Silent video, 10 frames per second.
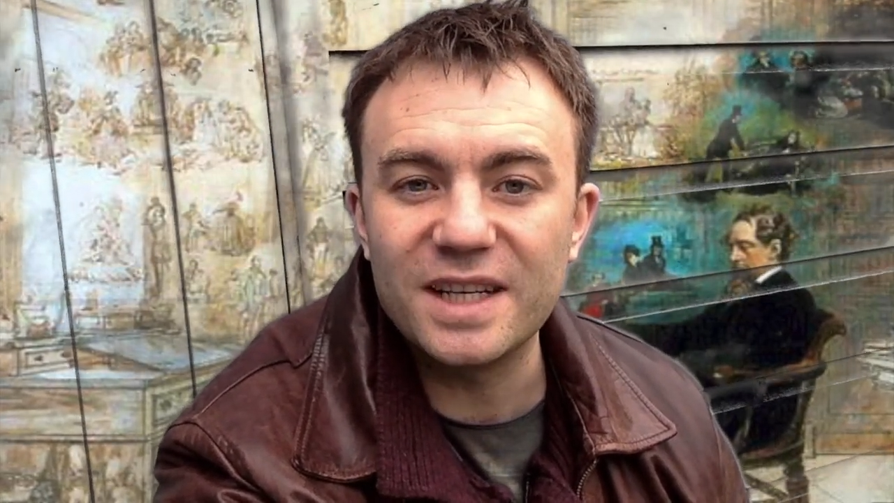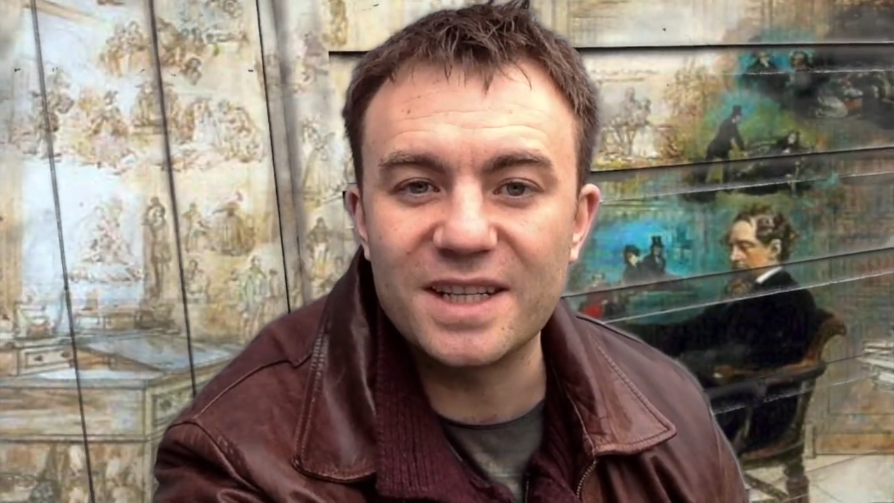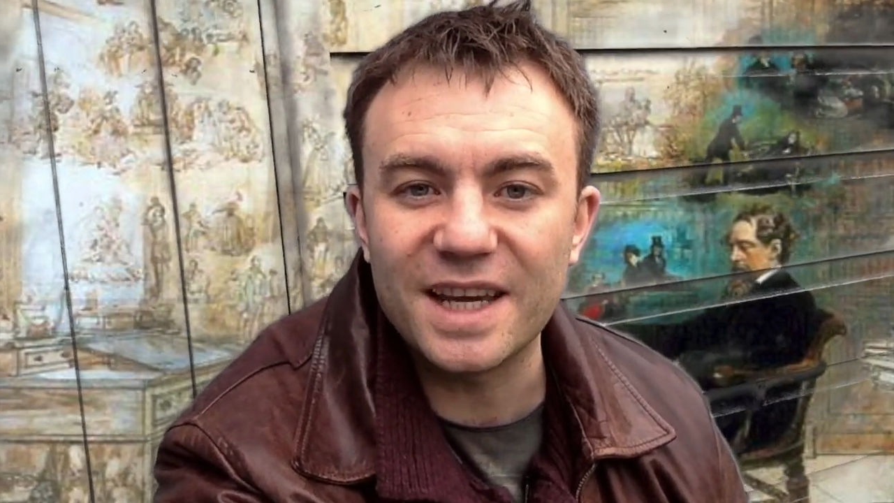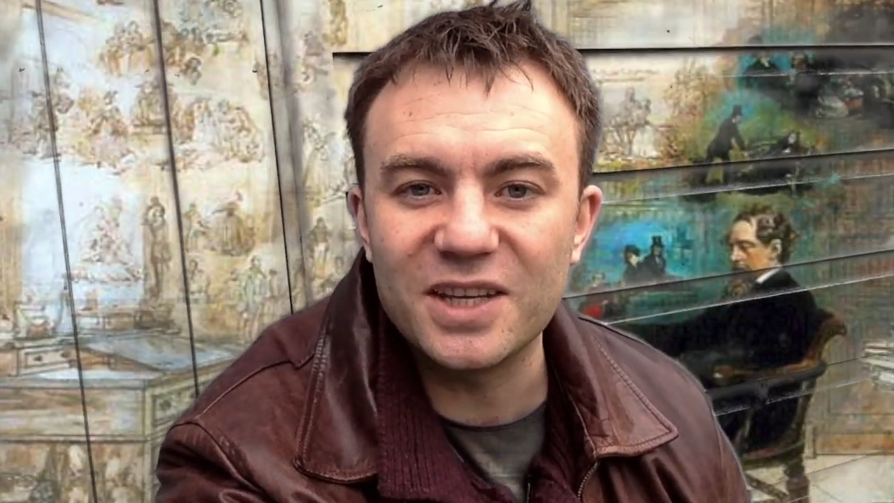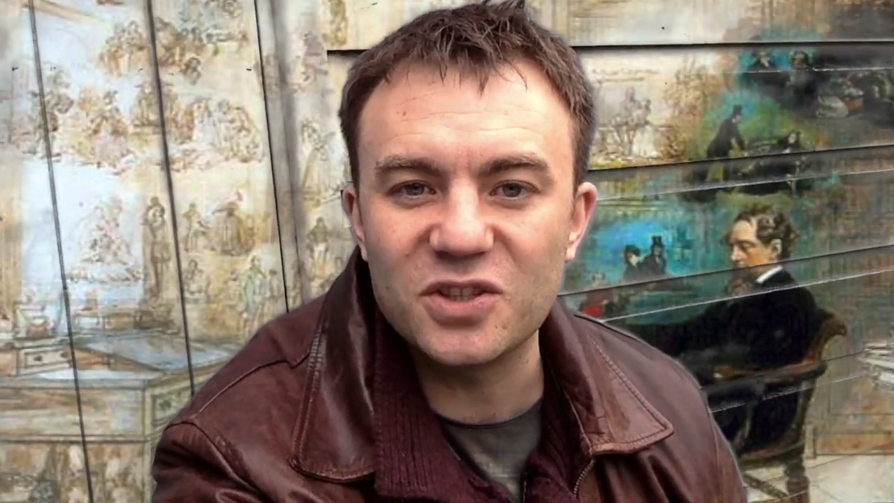
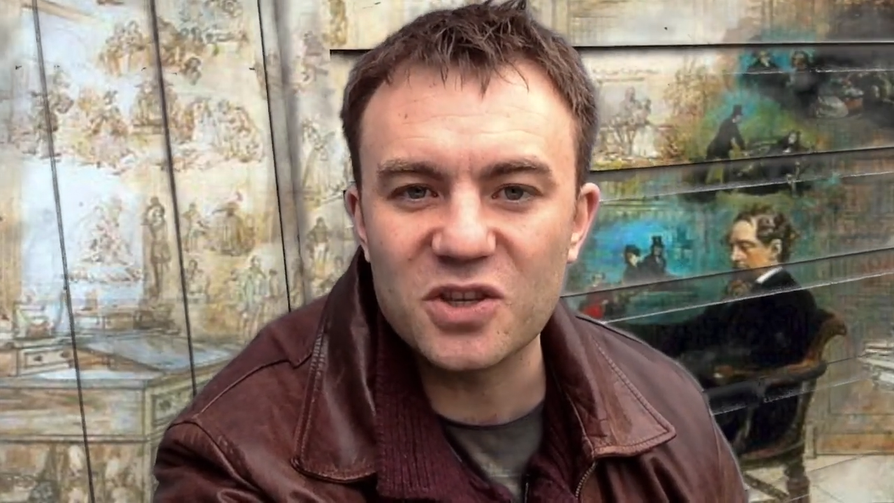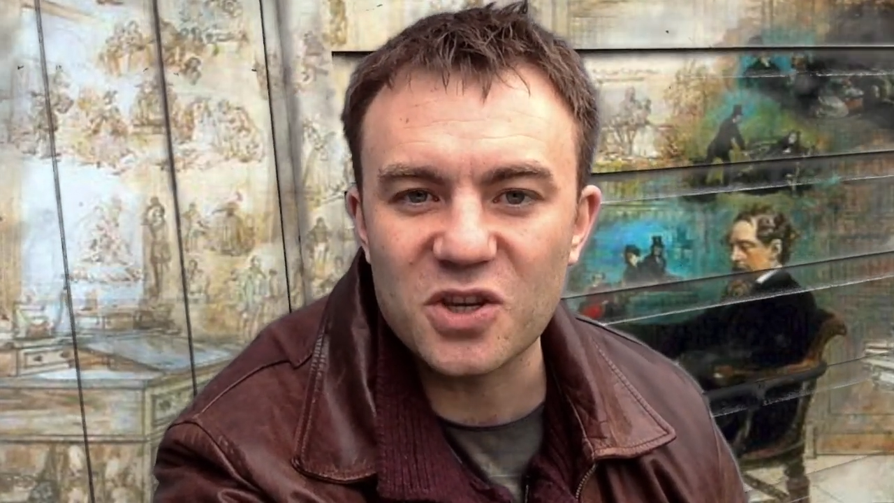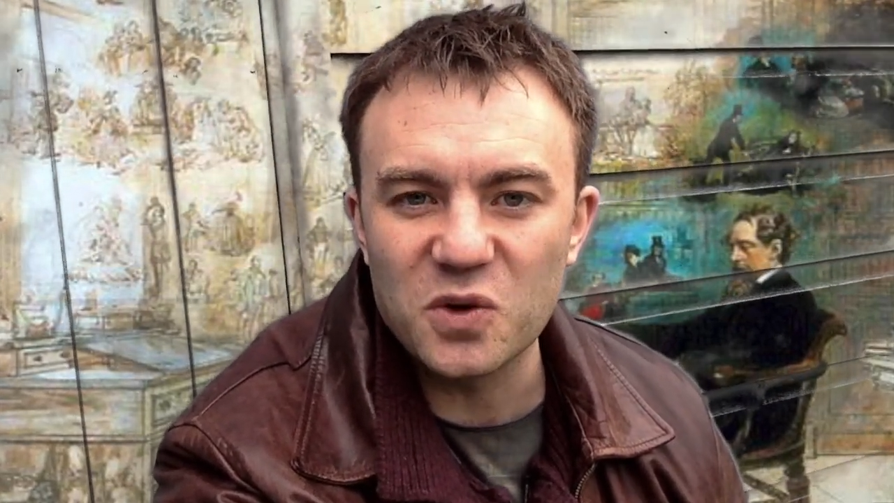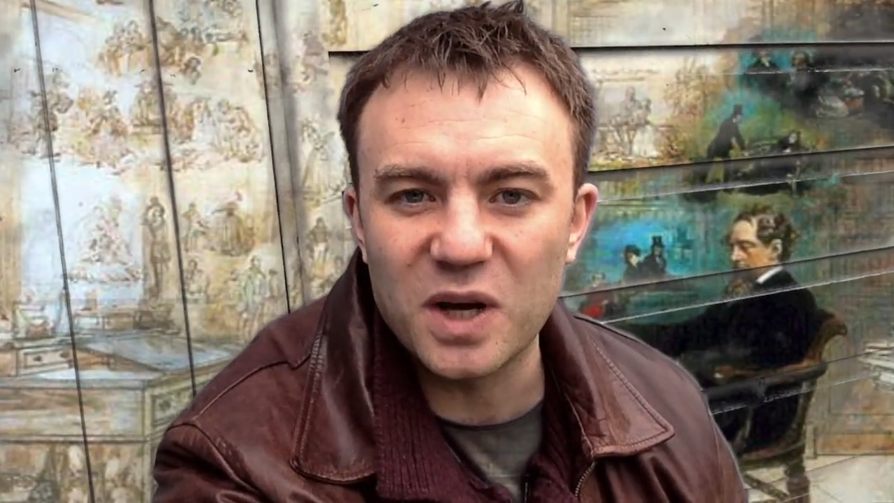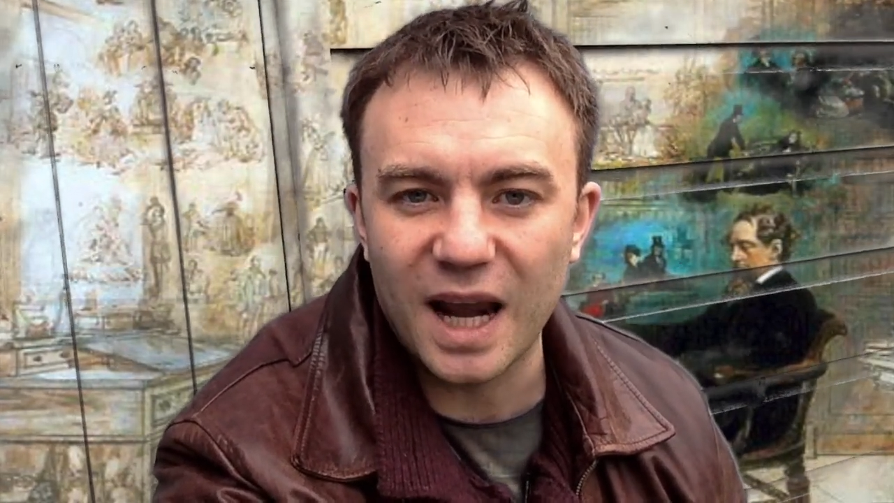Dickens's
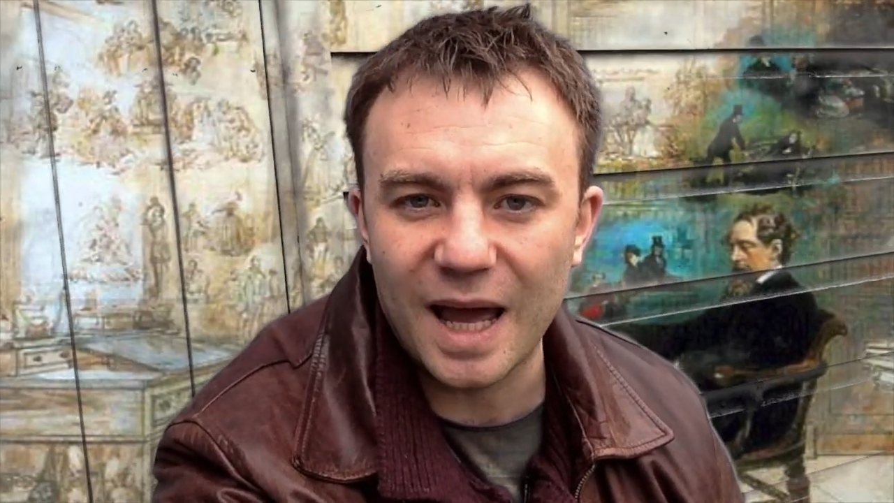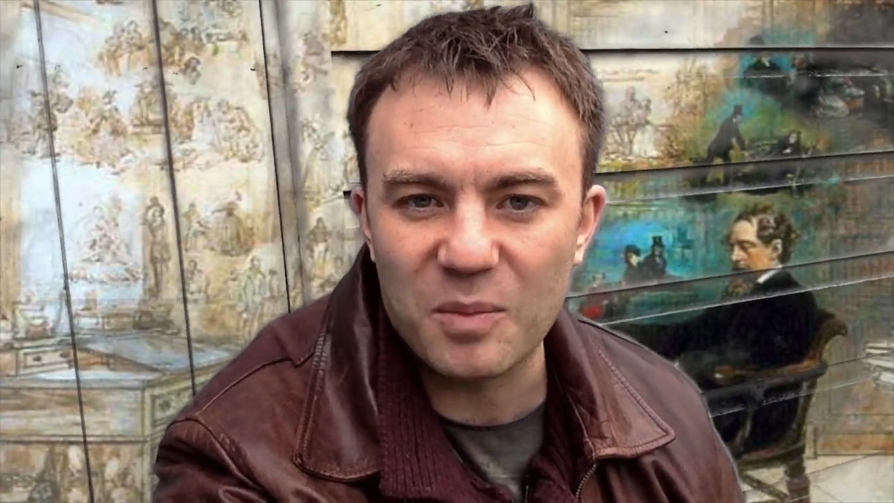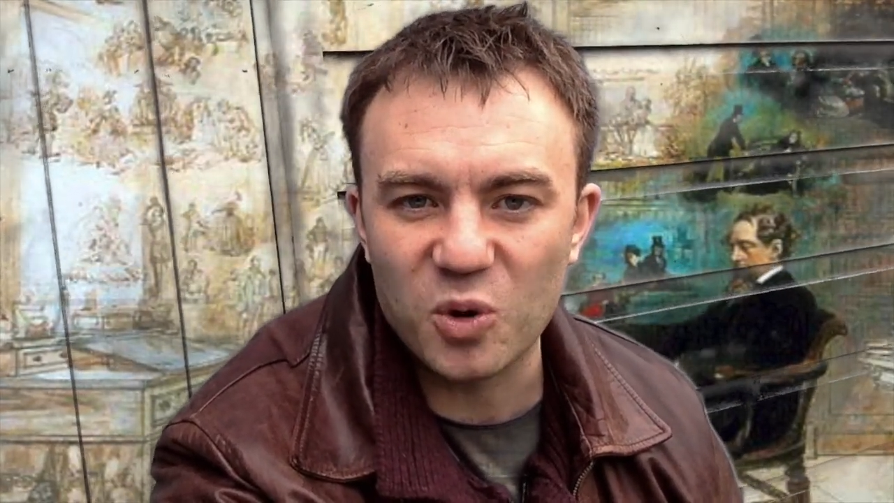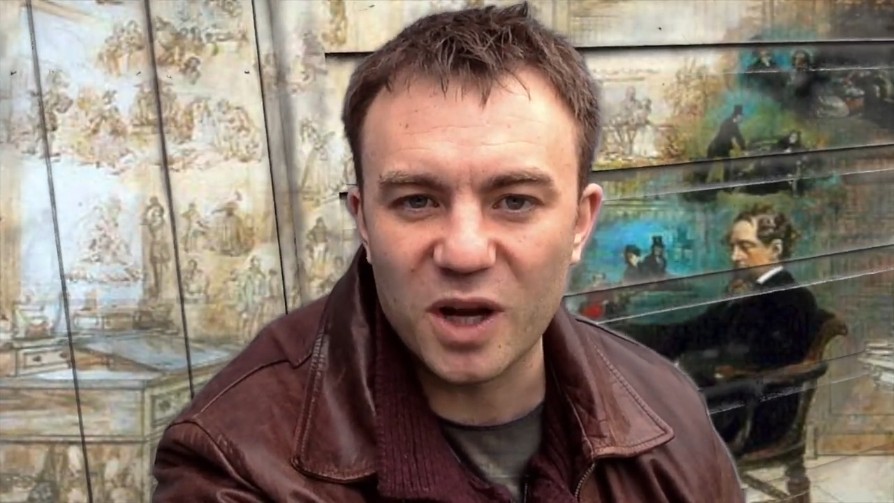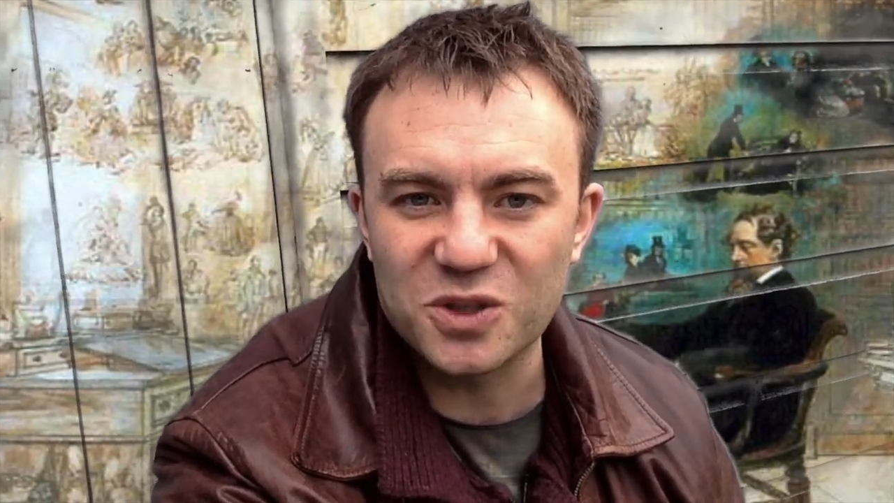own
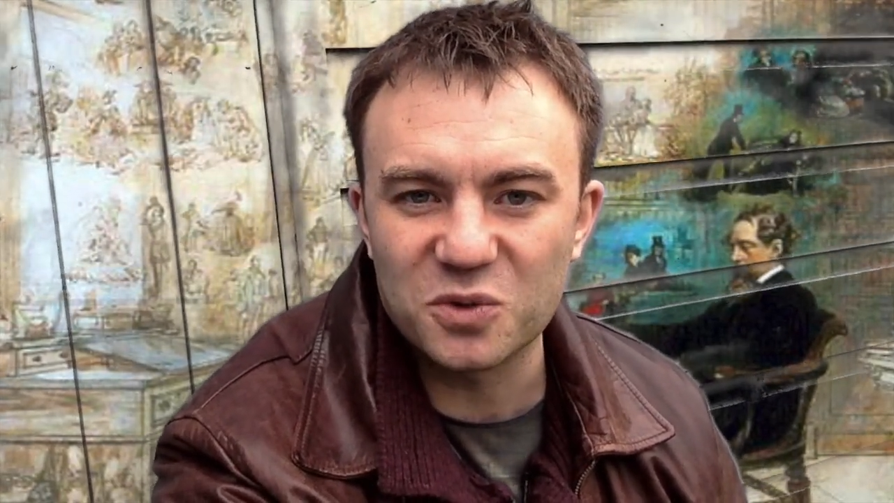glamorised